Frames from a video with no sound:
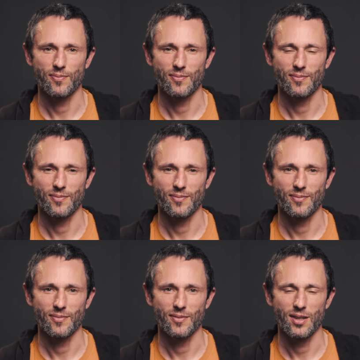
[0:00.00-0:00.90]

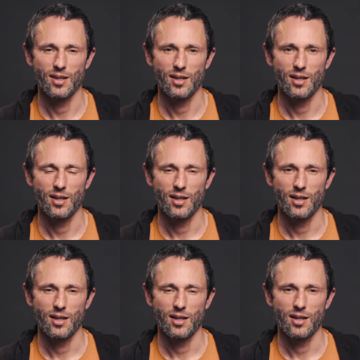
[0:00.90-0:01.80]
(no one is talking)